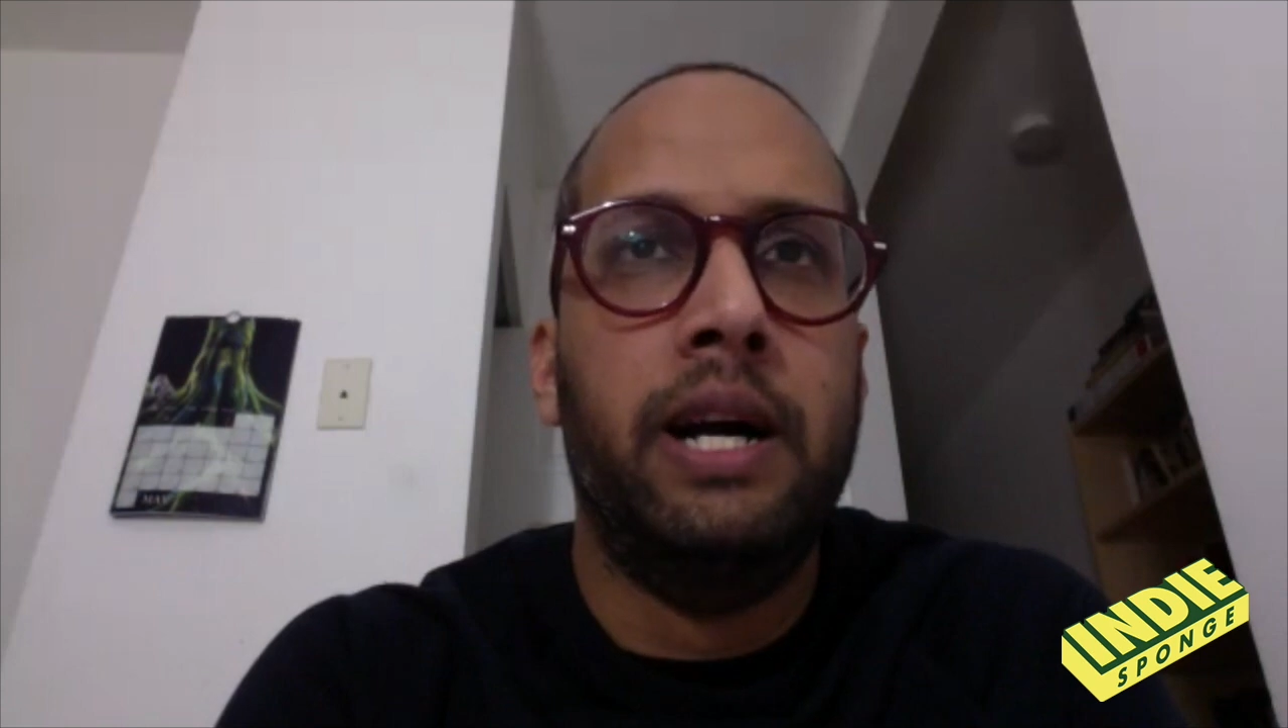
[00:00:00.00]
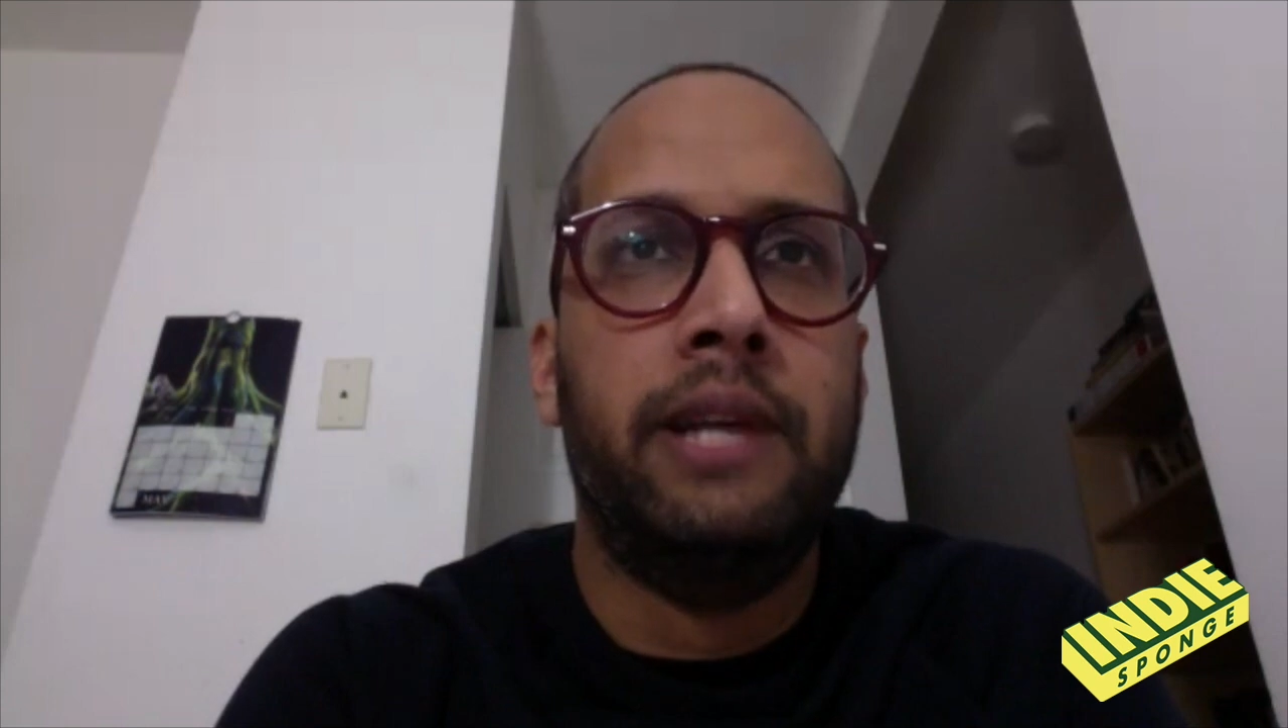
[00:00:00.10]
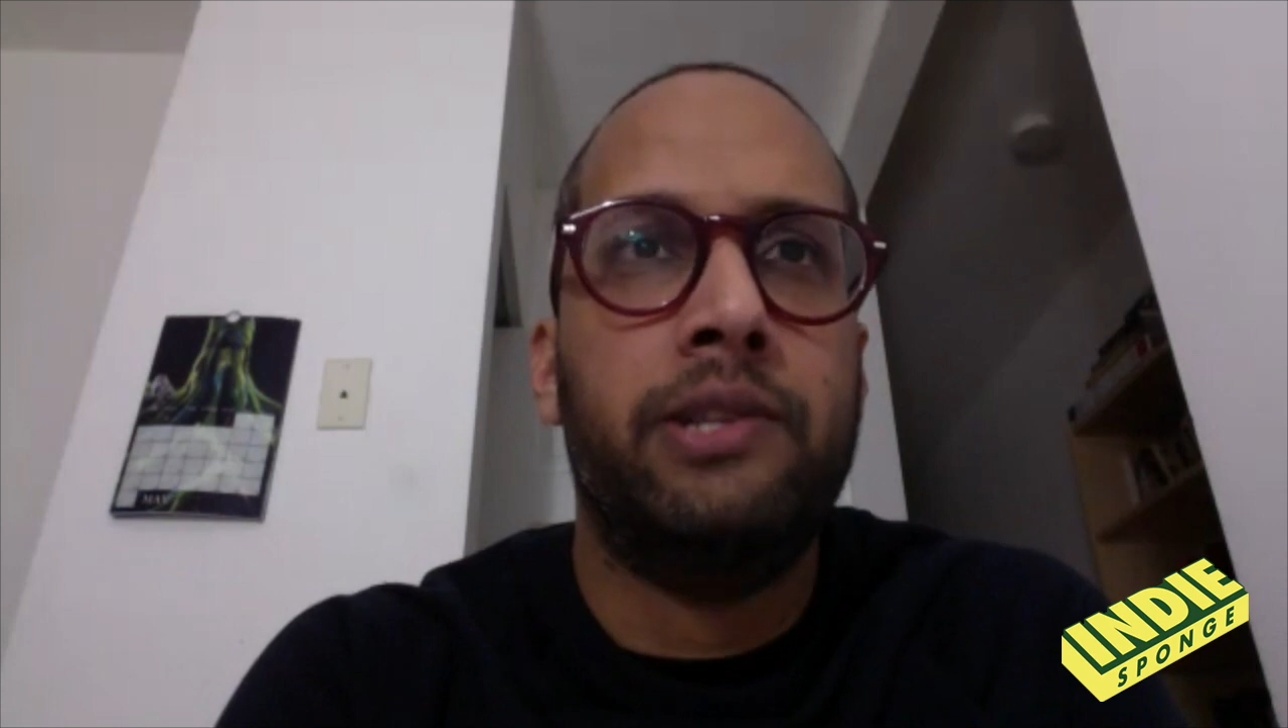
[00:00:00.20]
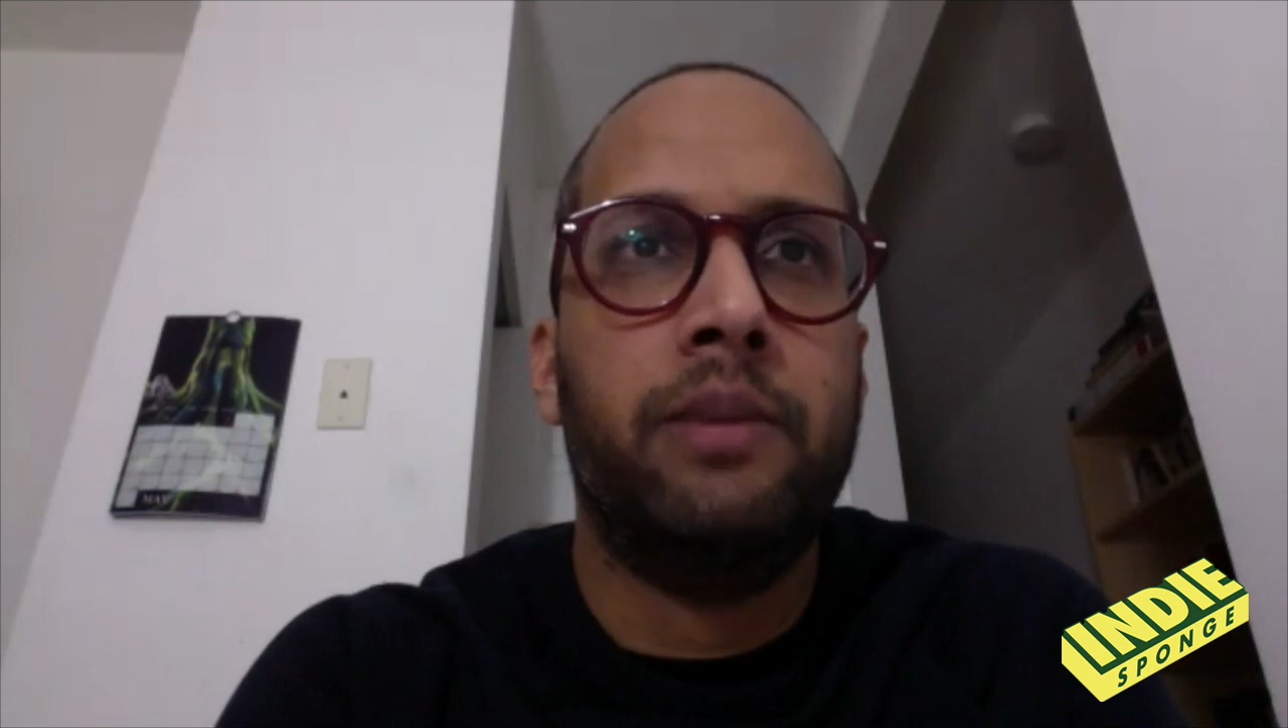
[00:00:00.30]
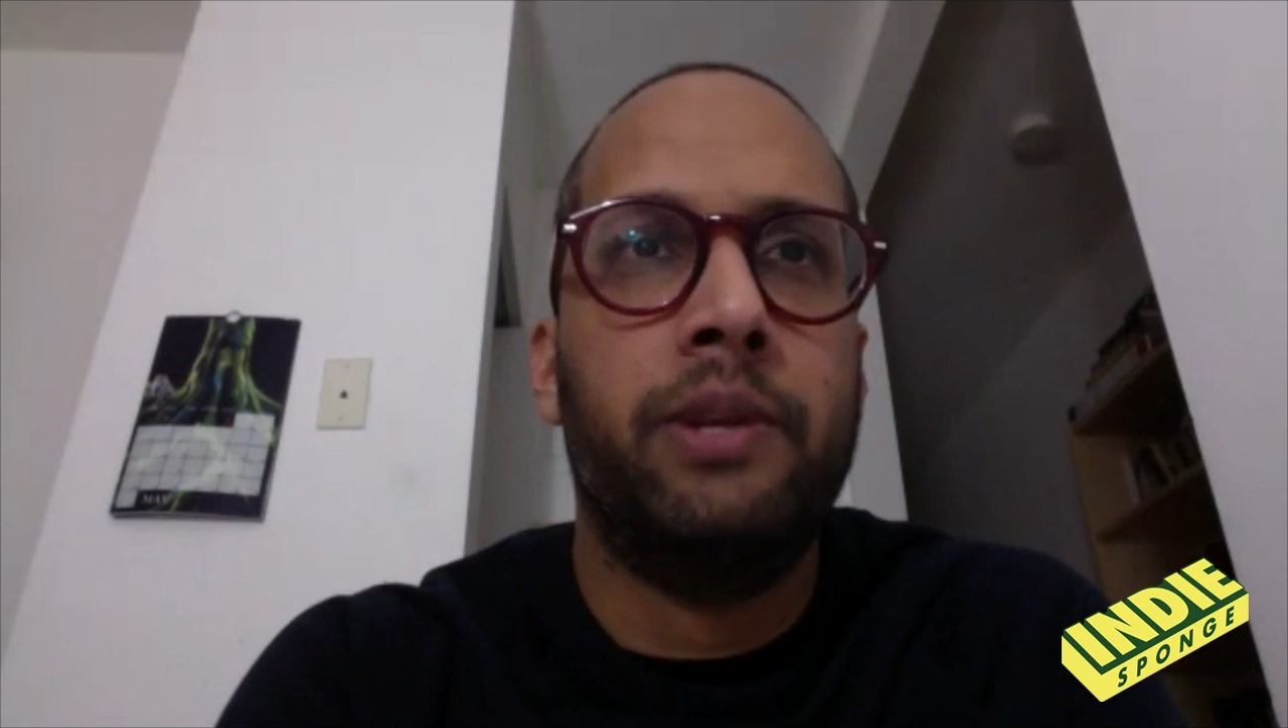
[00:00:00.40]

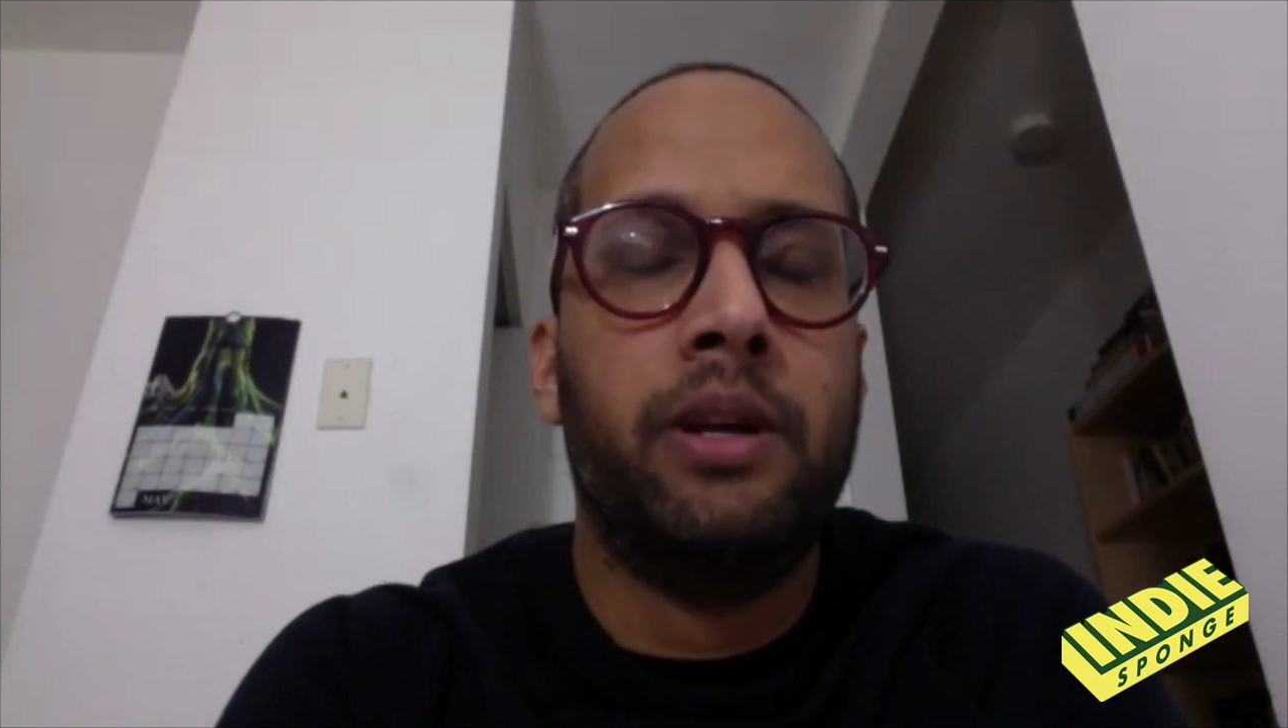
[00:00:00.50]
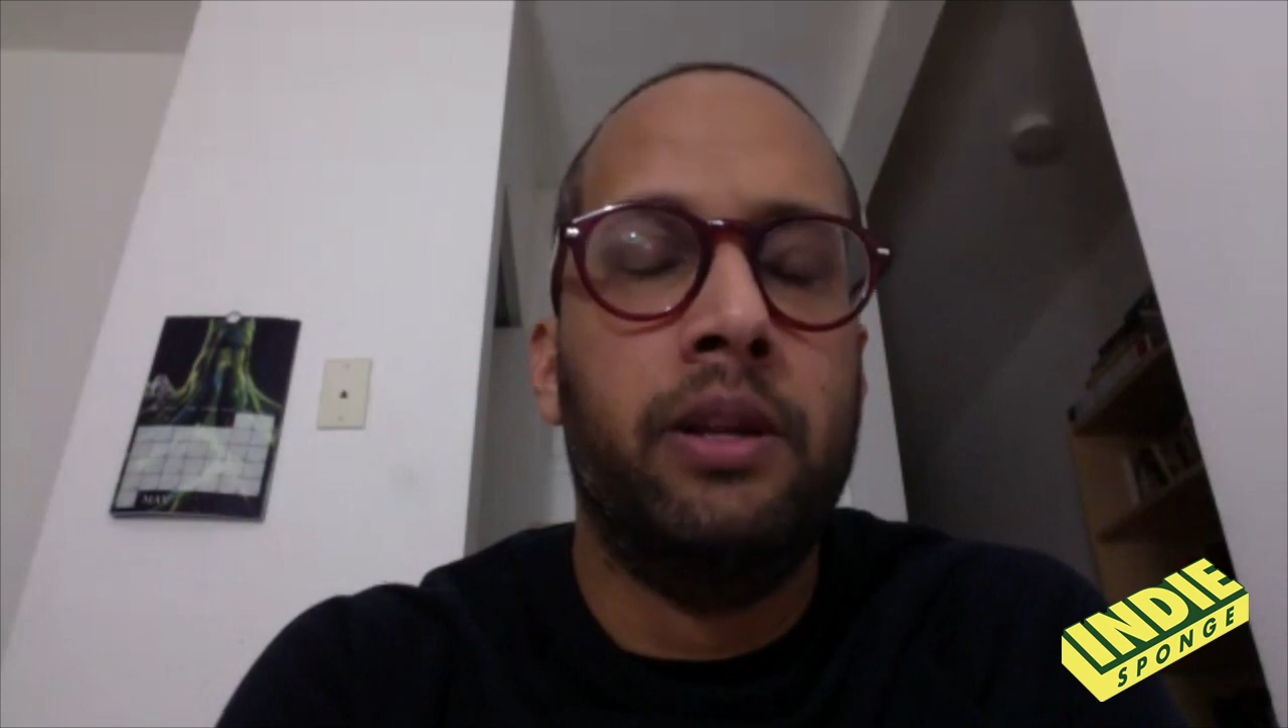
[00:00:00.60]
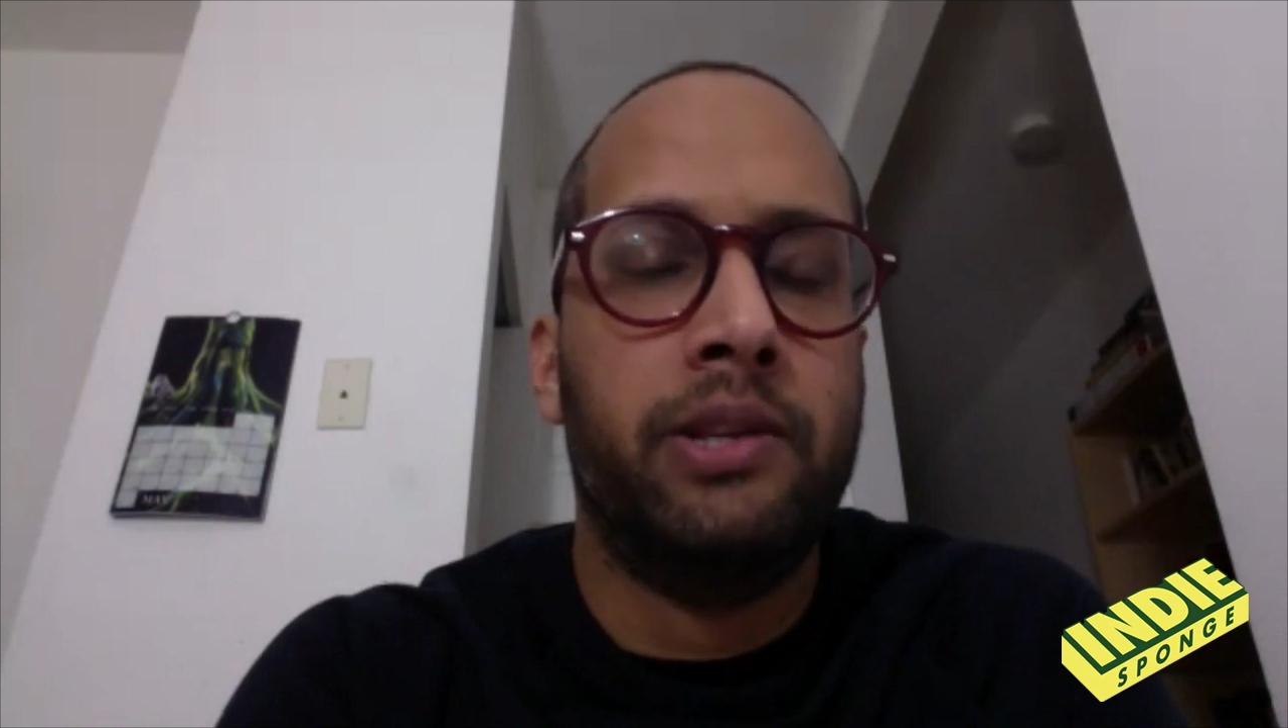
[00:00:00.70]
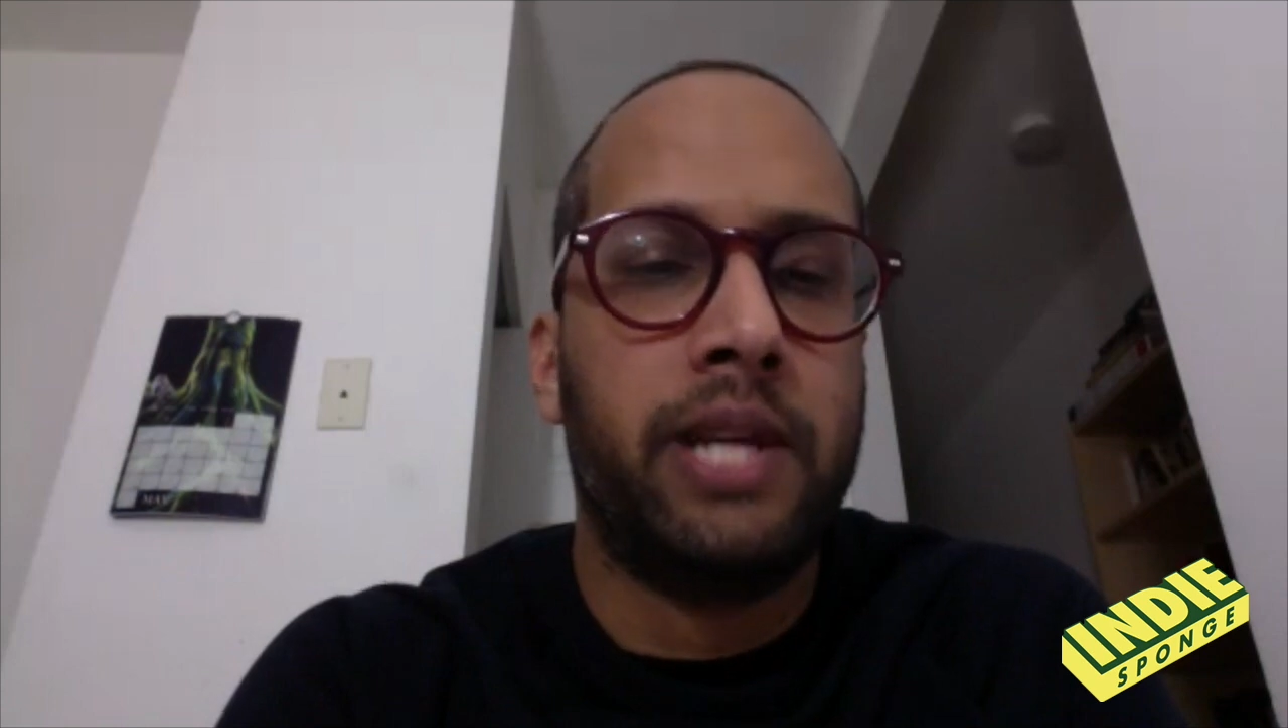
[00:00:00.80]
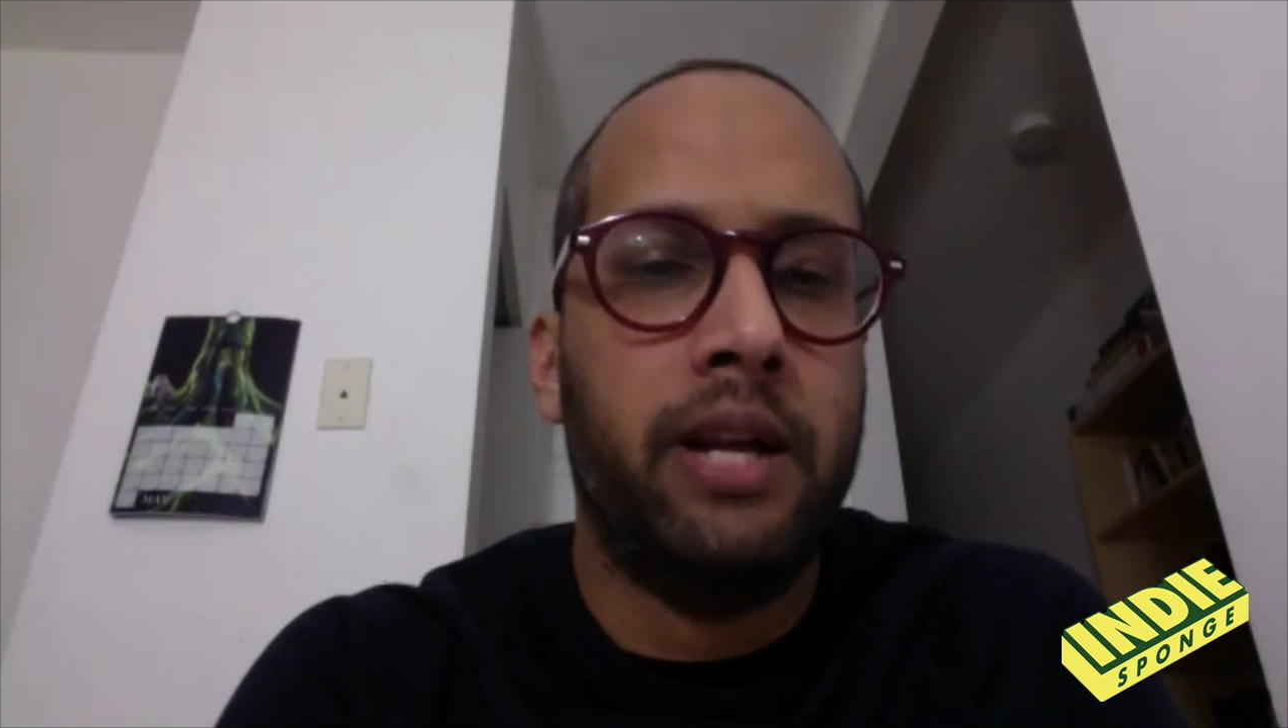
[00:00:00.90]
as something on
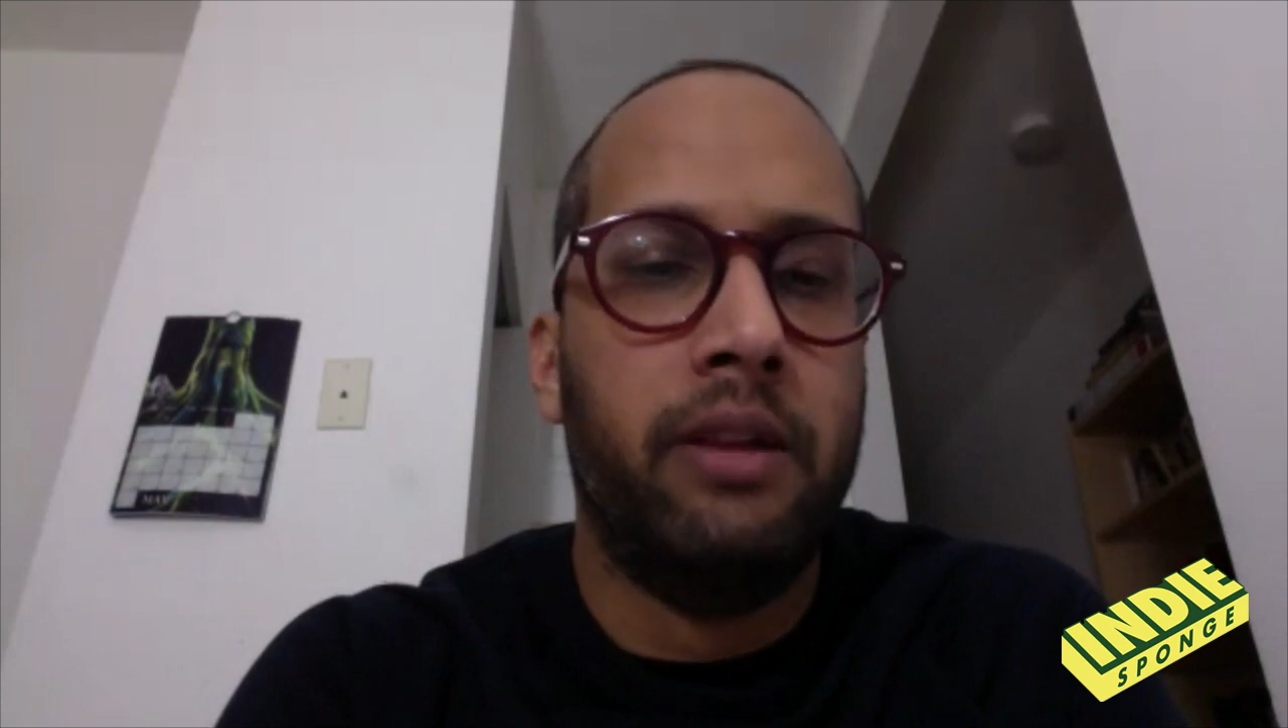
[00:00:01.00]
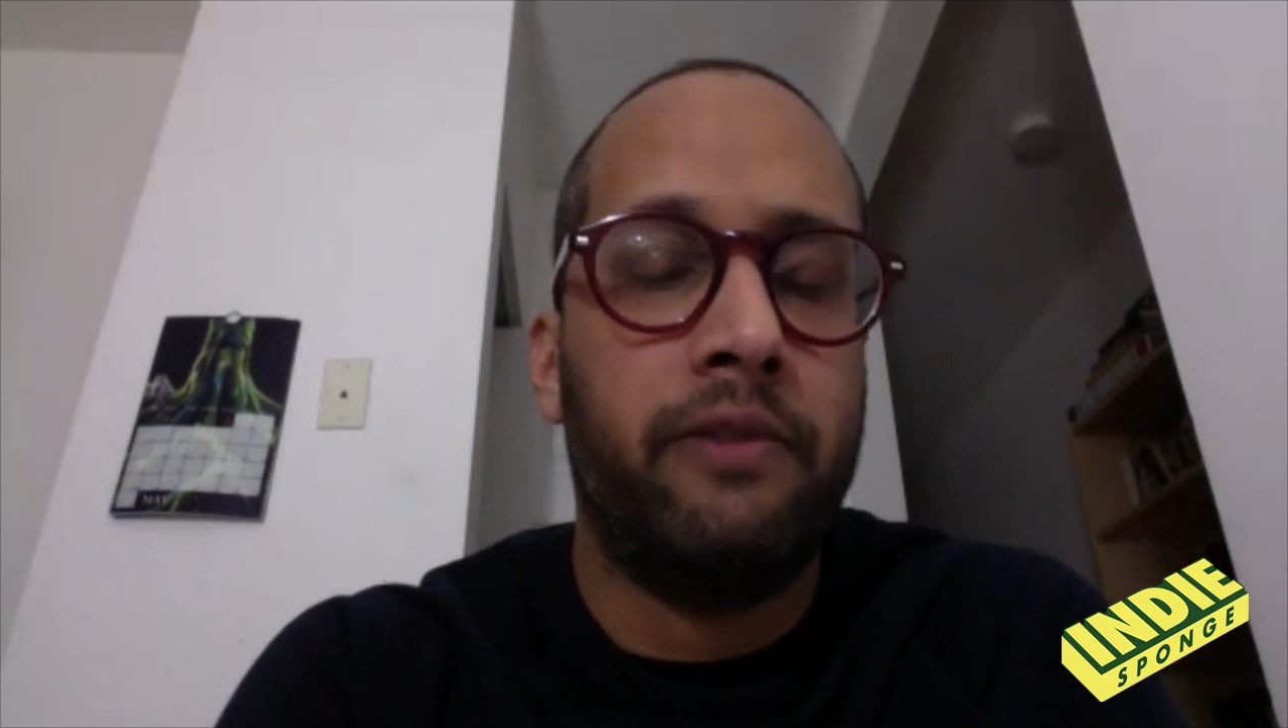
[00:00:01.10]
the scale of